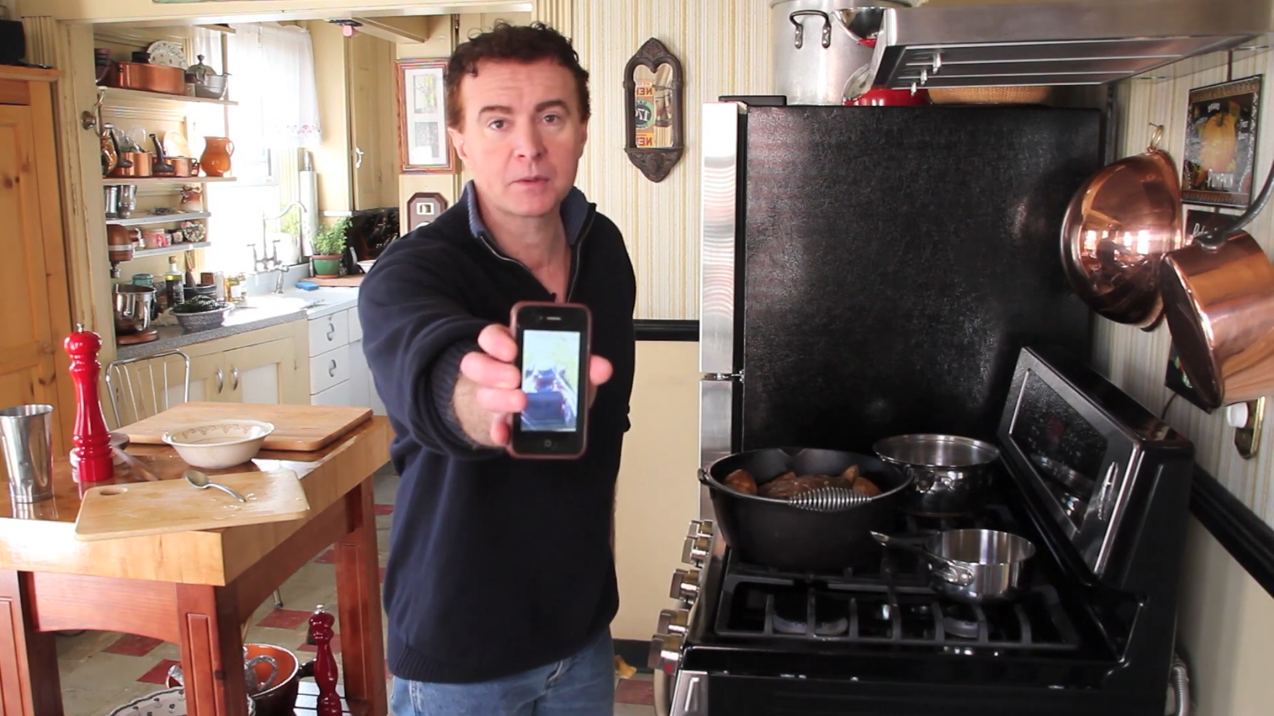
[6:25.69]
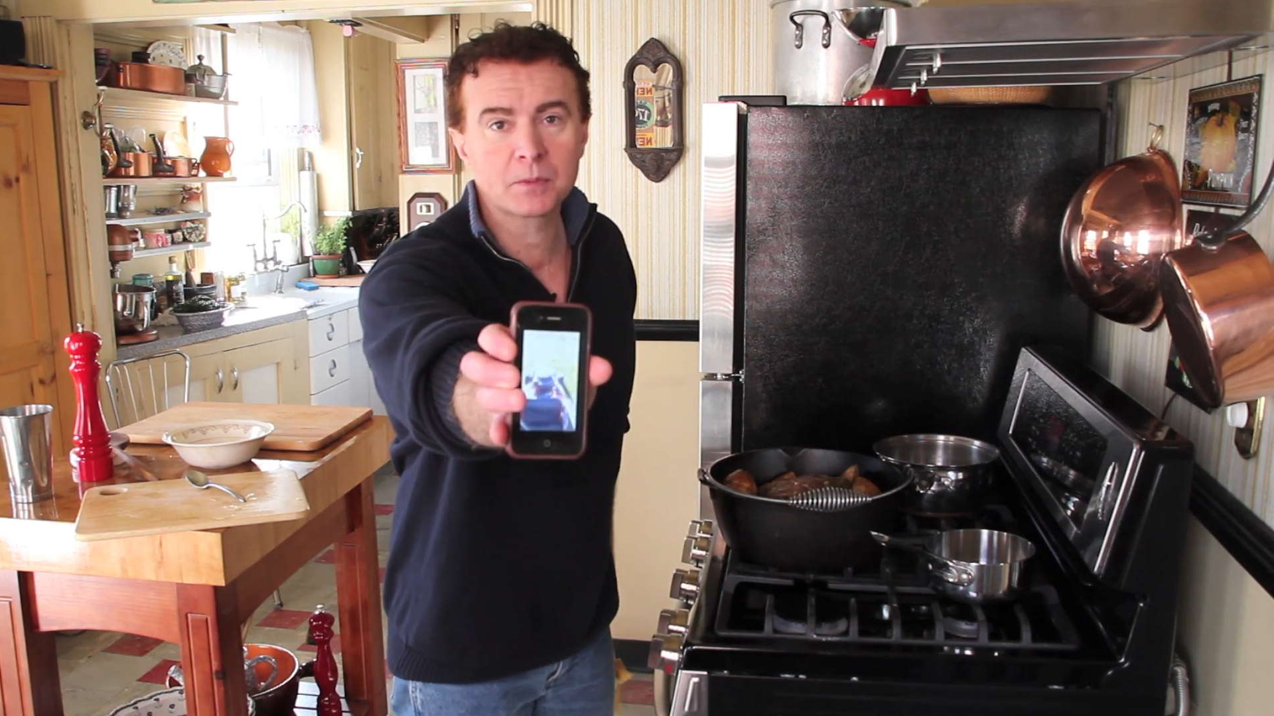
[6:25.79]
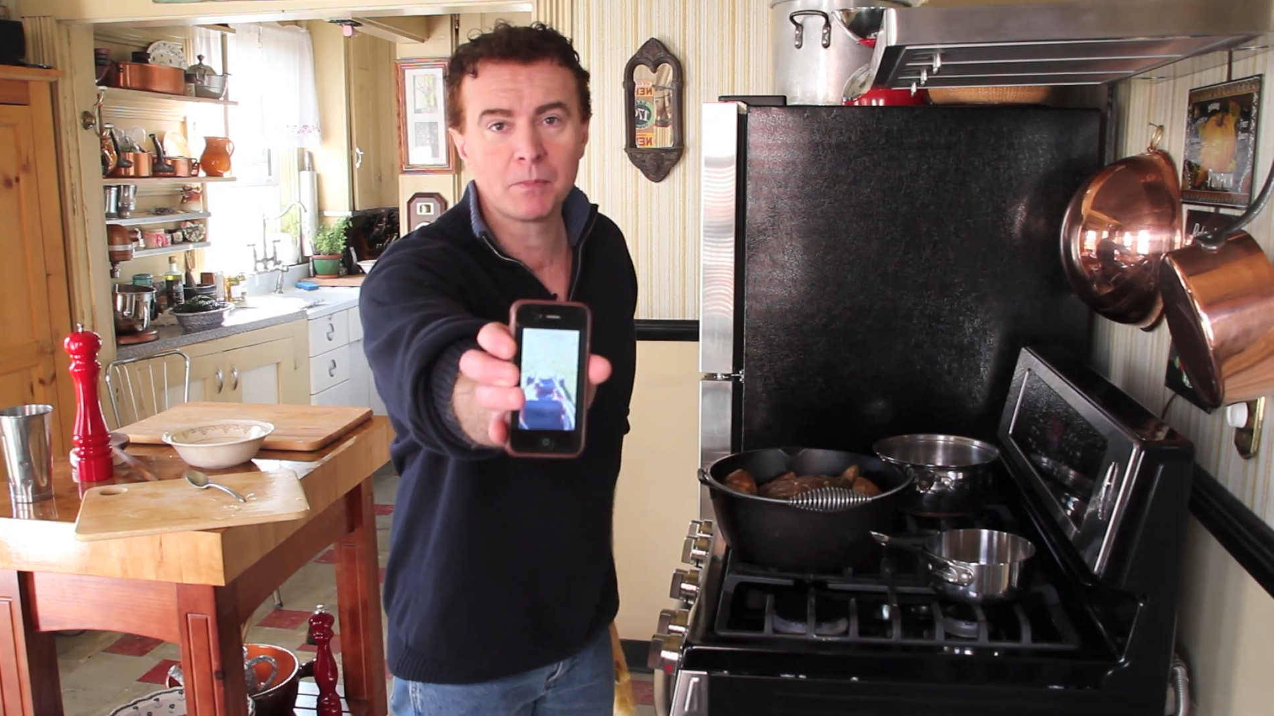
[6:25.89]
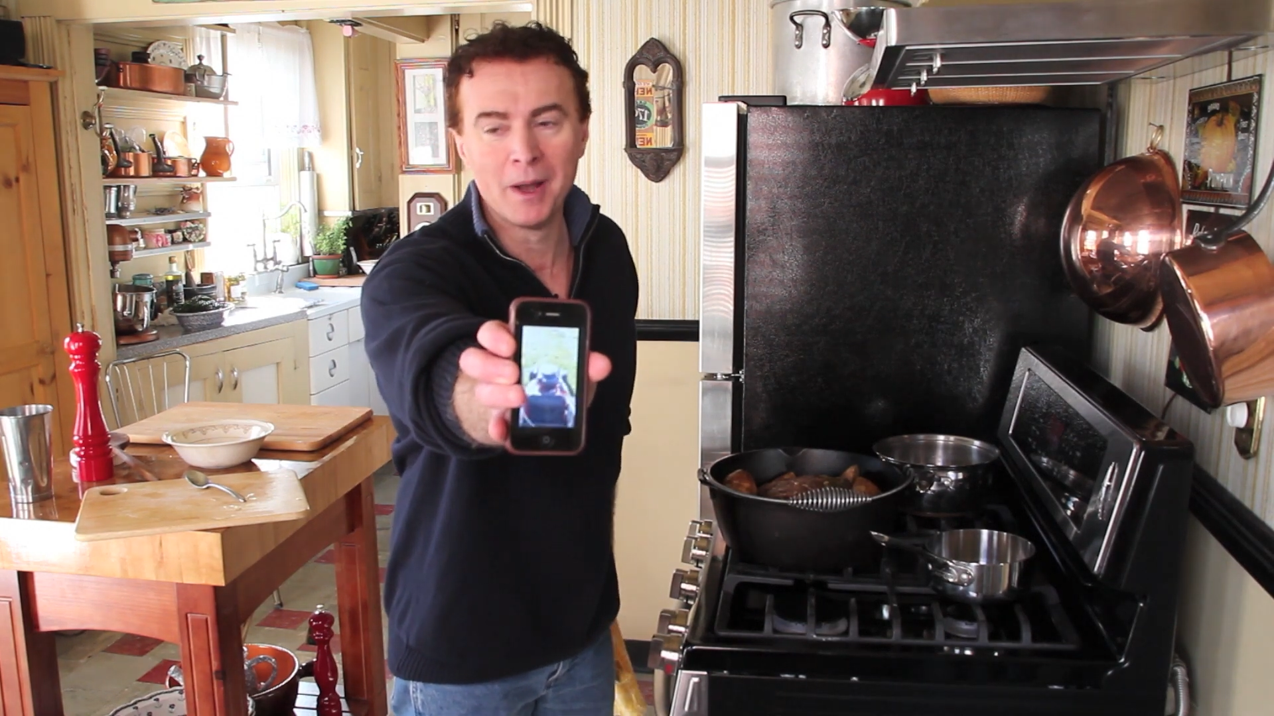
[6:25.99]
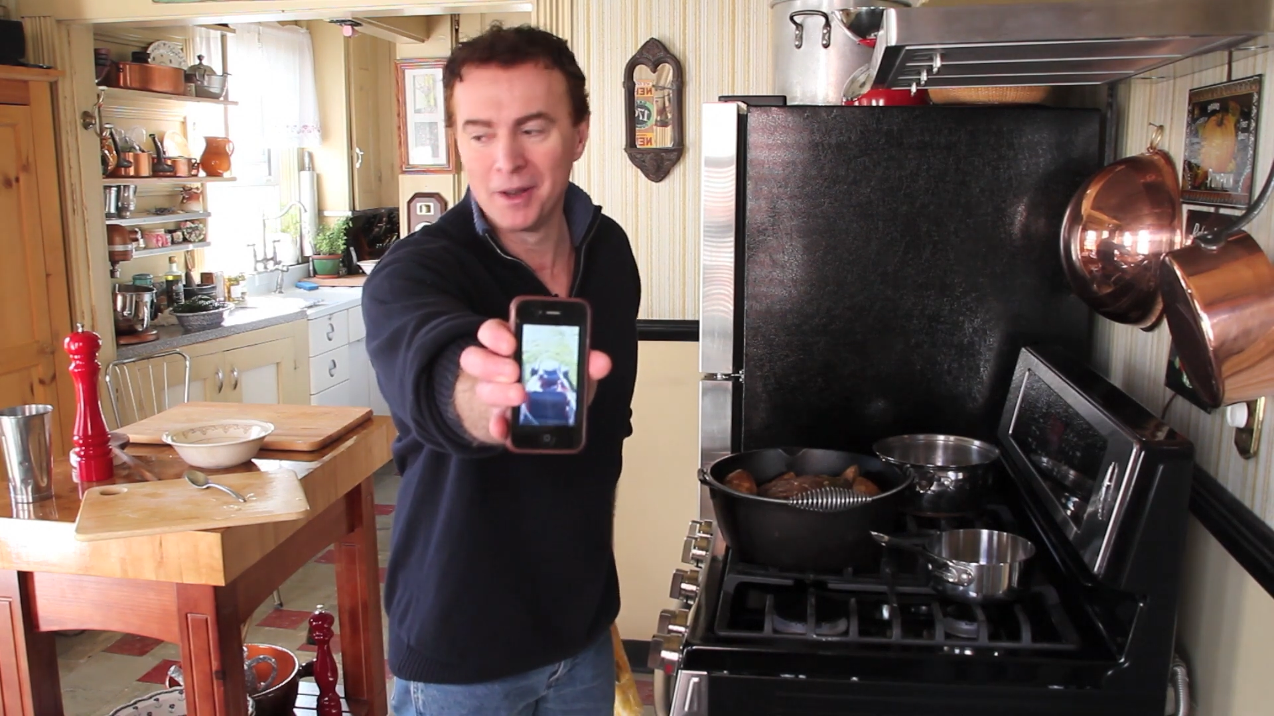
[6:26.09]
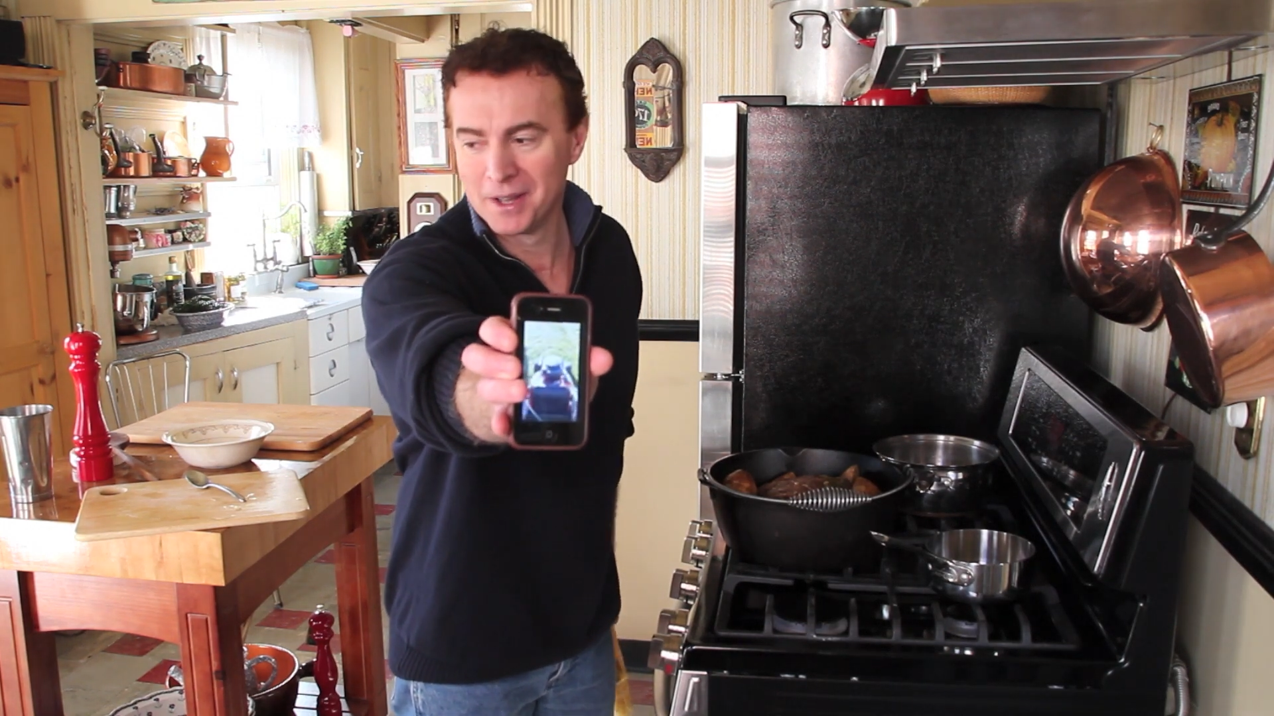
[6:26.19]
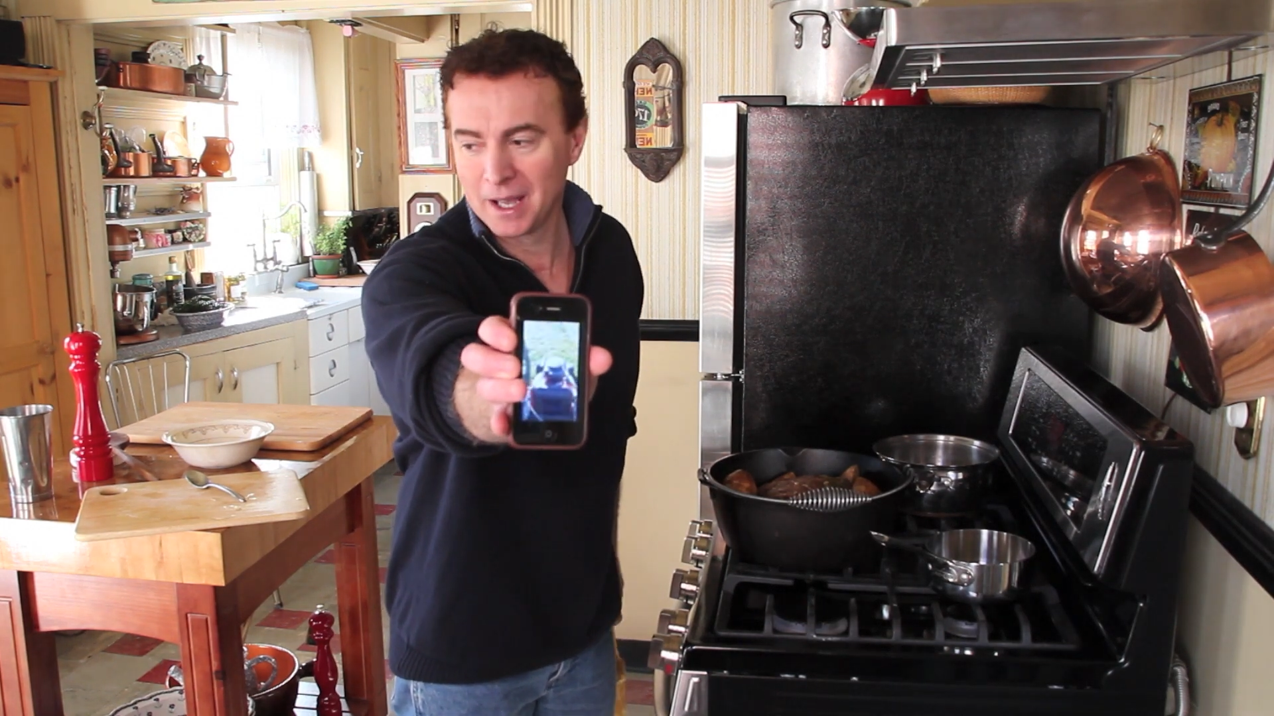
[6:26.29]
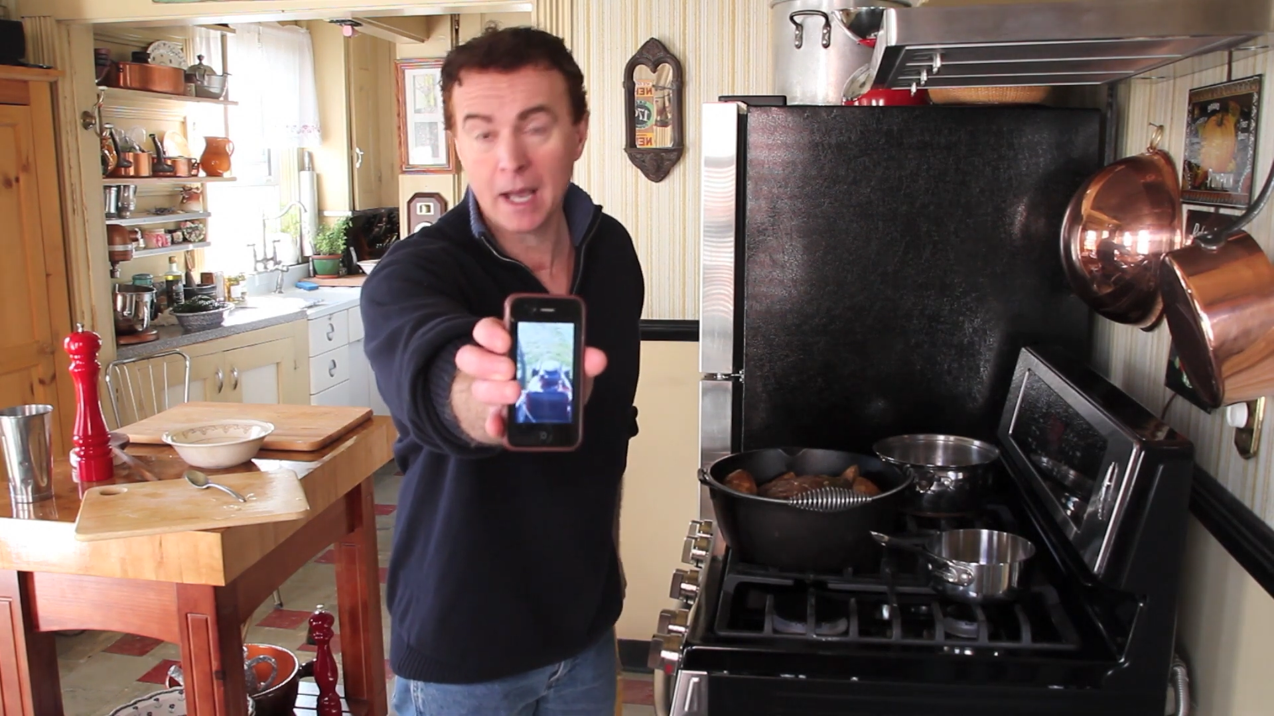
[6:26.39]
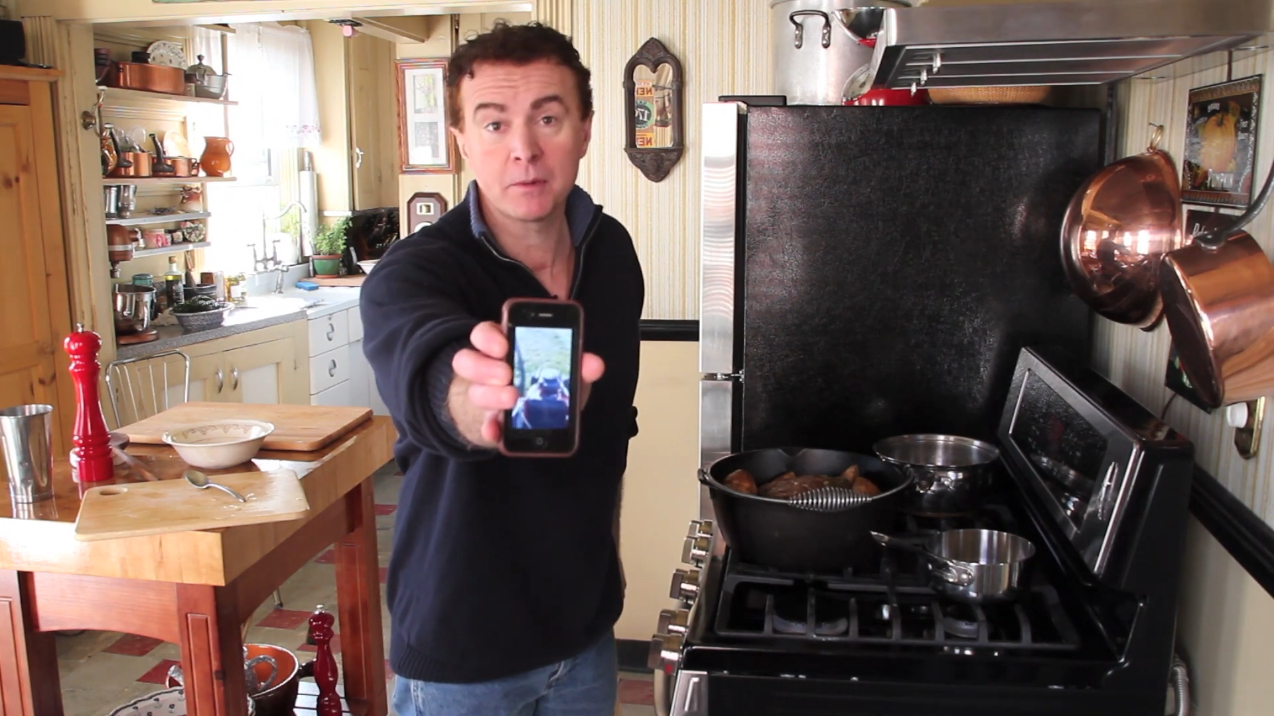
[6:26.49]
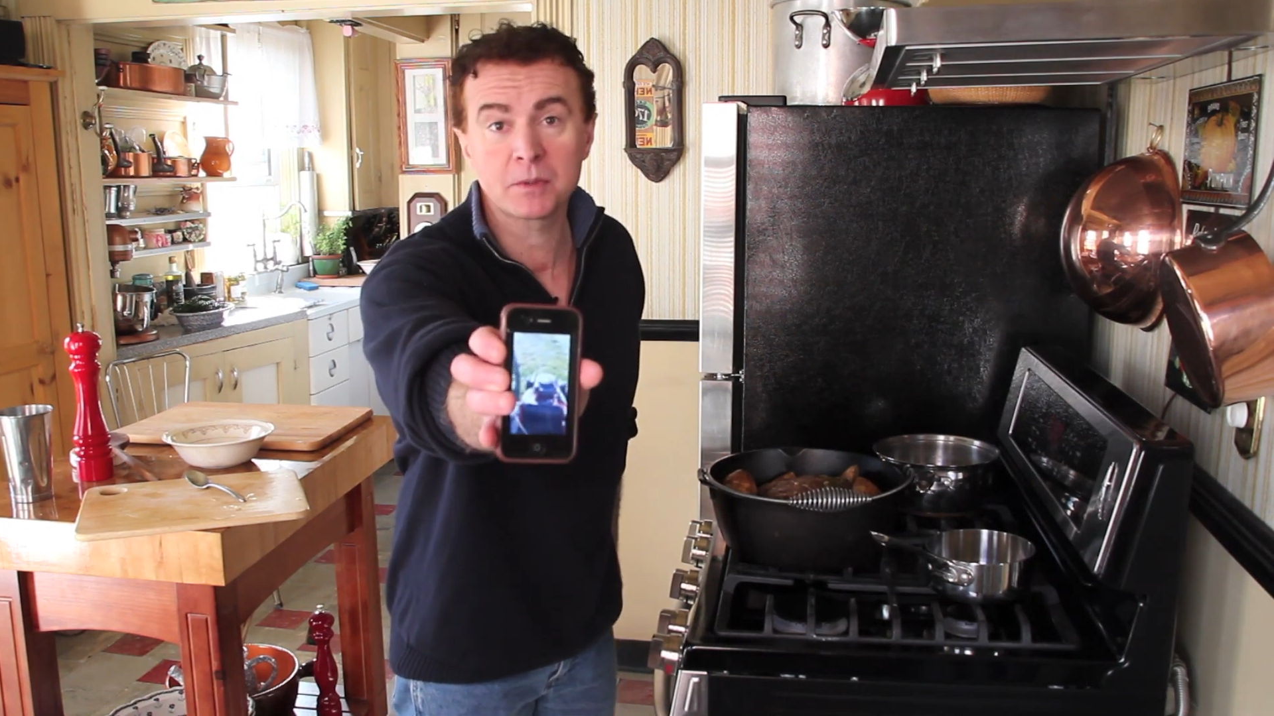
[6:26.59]

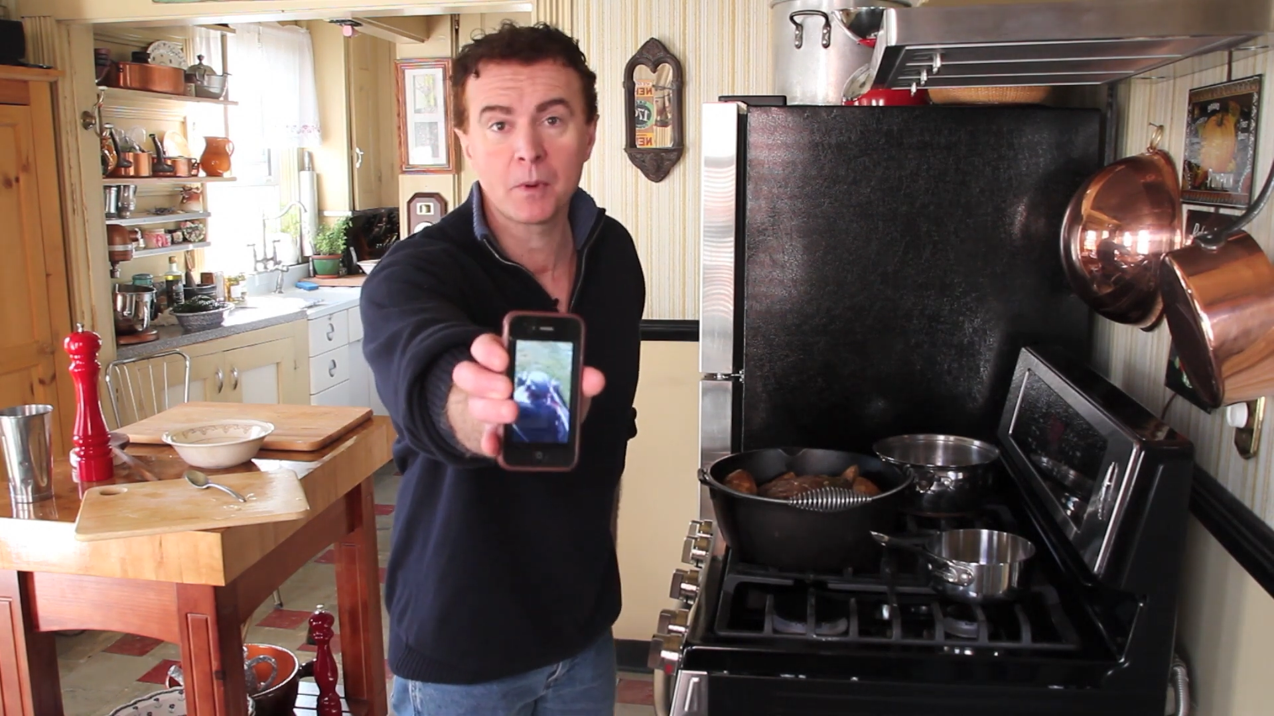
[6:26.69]
was